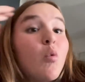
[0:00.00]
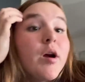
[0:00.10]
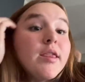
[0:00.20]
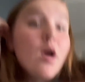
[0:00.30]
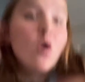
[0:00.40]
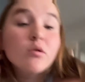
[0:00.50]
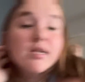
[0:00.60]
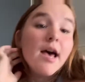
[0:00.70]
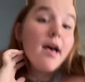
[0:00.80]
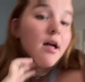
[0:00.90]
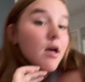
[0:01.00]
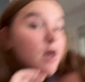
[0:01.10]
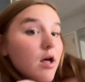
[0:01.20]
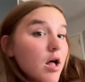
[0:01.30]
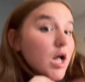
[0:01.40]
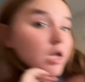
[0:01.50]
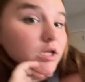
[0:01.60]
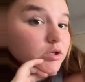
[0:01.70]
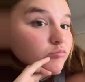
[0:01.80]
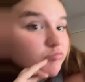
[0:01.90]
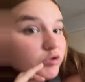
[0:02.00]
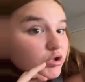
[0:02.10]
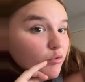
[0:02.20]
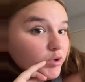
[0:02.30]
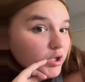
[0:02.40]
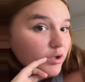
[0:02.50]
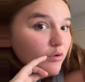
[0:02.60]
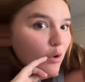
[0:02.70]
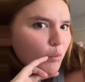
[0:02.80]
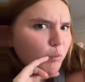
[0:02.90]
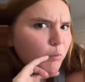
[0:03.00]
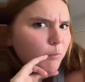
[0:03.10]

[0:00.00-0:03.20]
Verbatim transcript: We're in the hotel. So cute. Oh,